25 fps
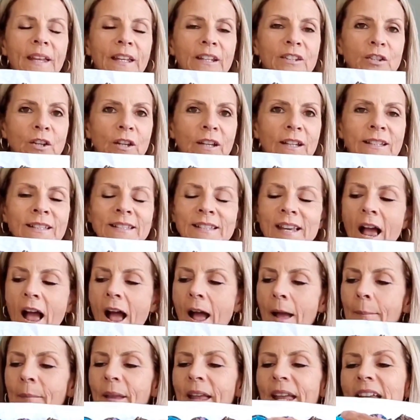He took his
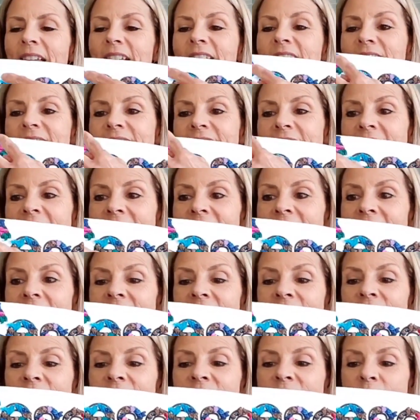time. He stayed in the